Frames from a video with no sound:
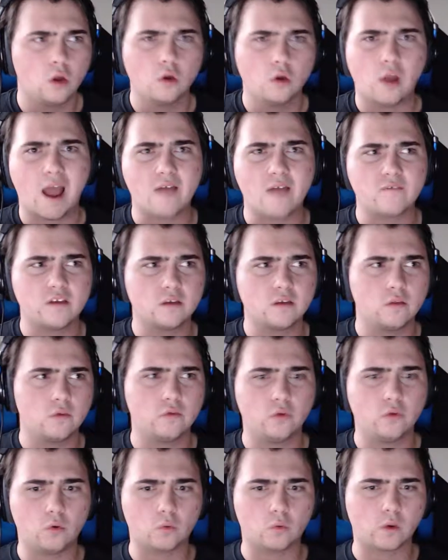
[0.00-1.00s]
having
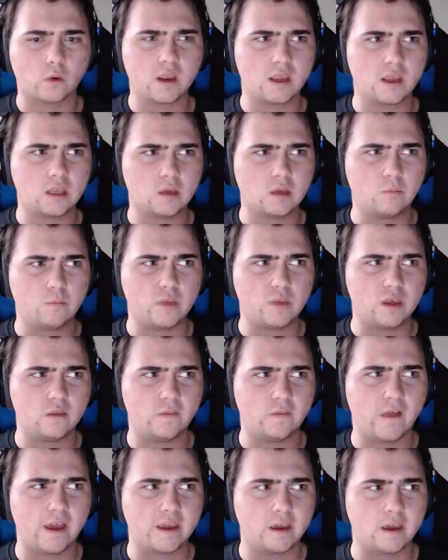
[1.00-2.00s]
the ring be
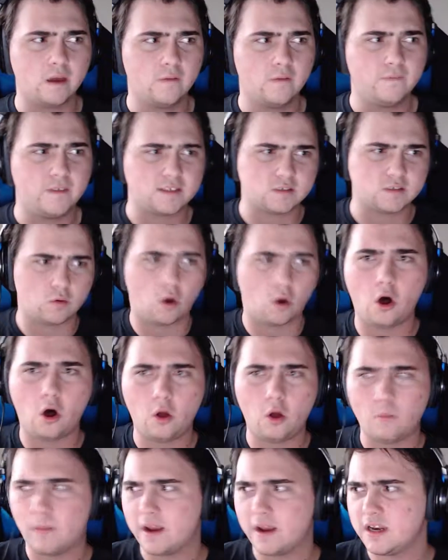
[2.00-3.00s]
like this
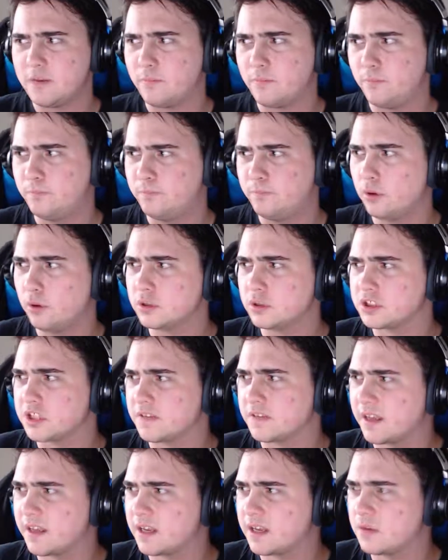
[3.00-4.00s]
almighty
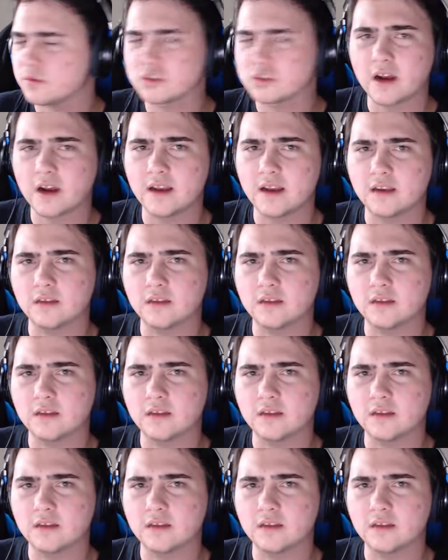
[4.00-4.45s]
bullshit that he was trying to